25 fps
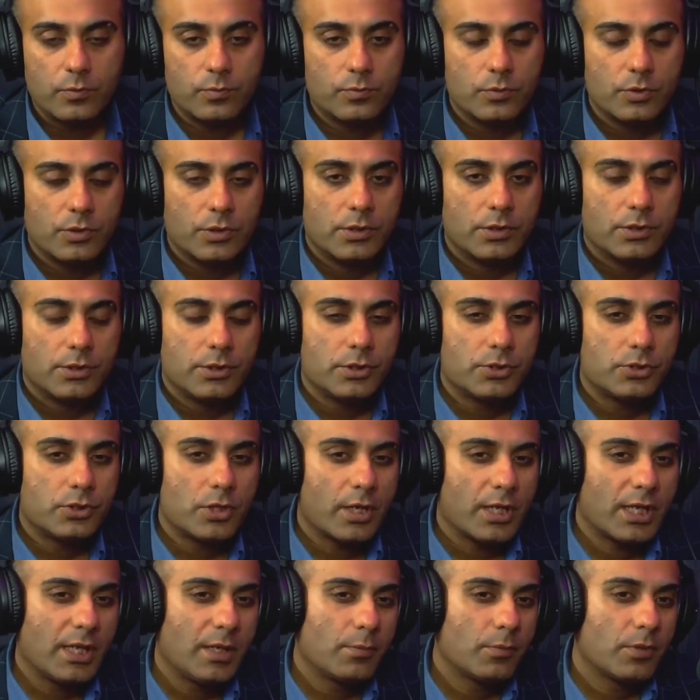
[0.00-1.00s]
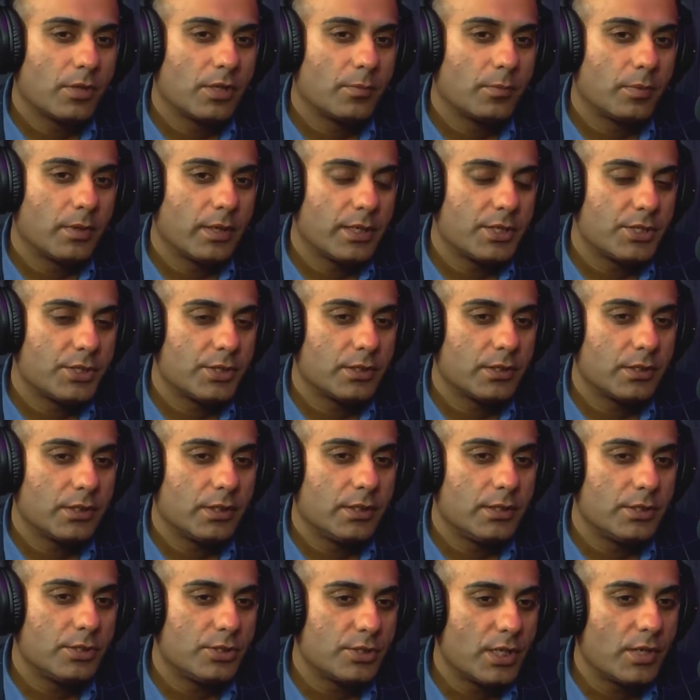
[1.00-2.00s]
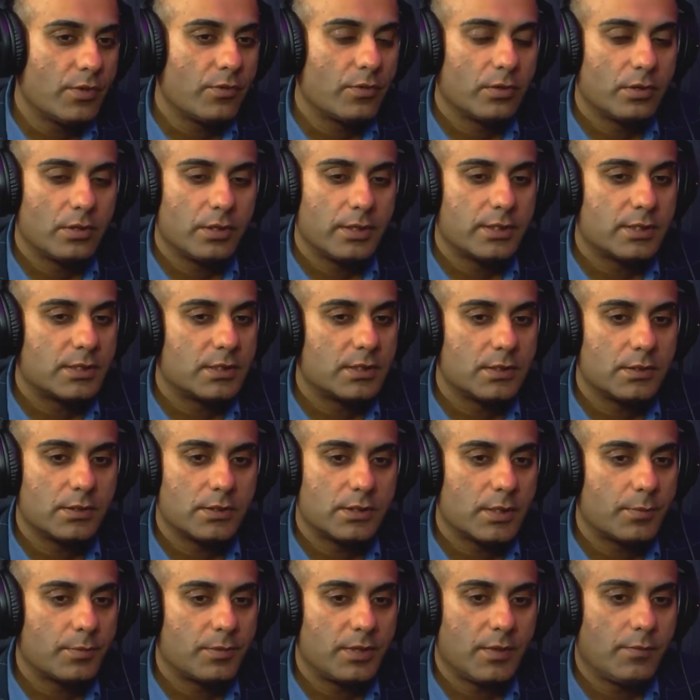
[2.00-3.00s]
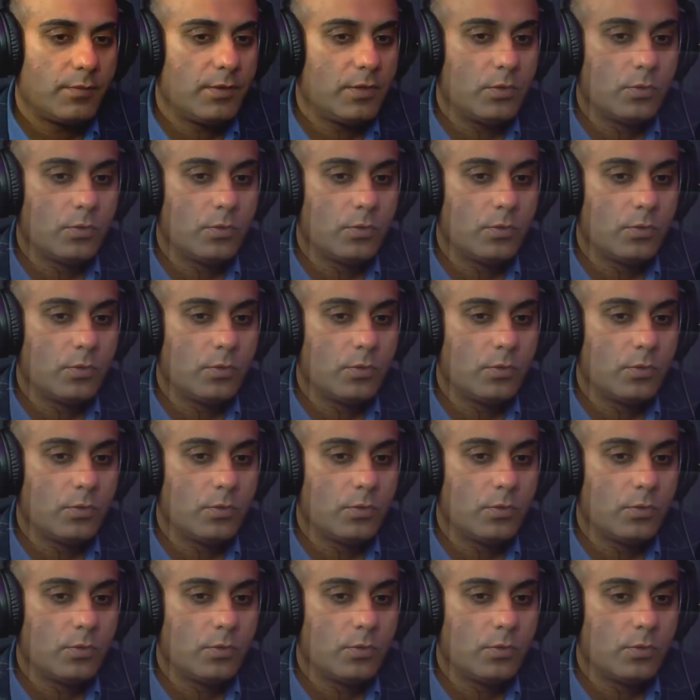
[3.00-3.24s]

just talking about ablation in general, it's something we do